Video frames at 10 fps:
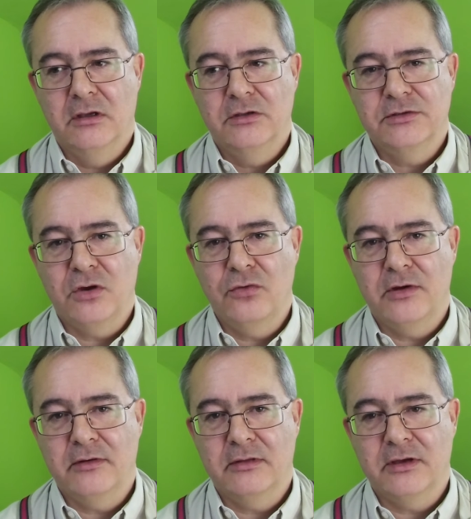So
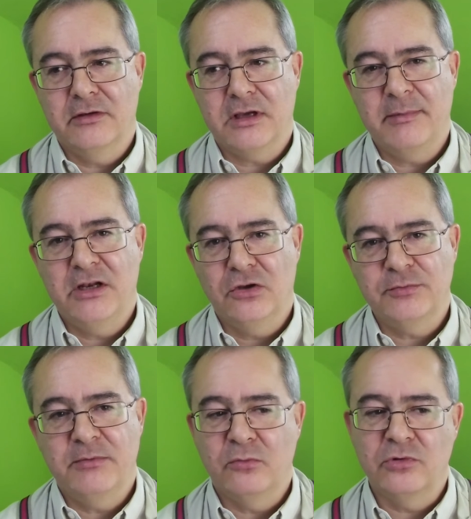I mean, a lot
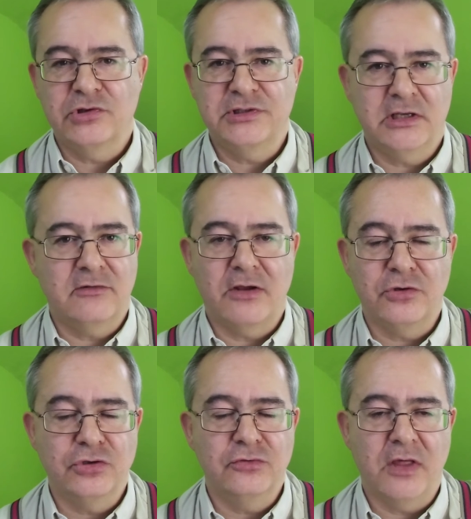of people will just sit around
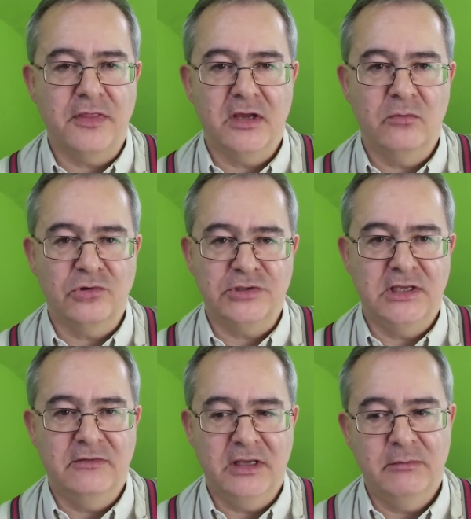and do nothing and watch
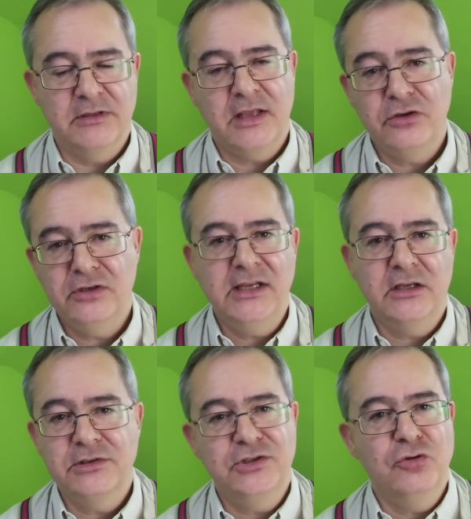TV, but then you need
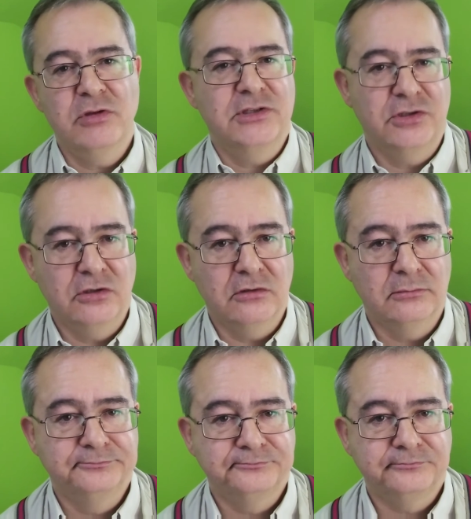consumers too
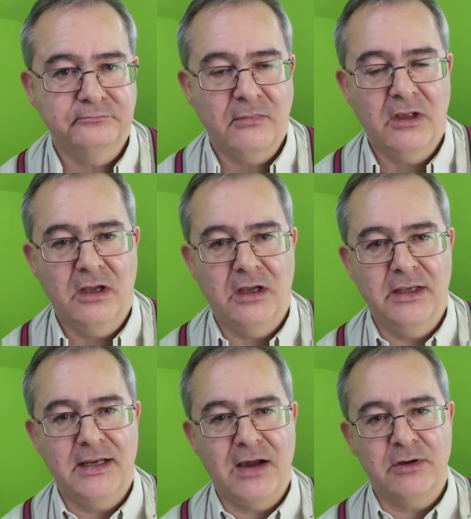
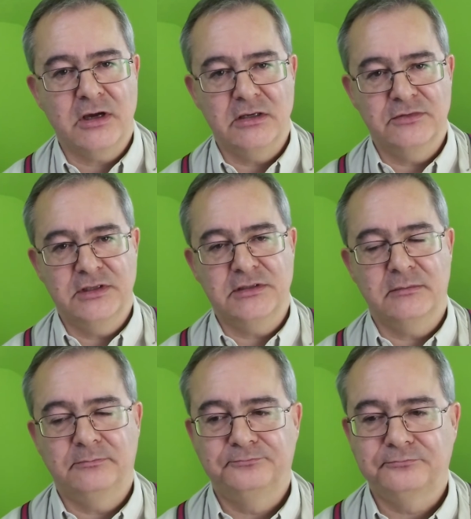in our kind of system.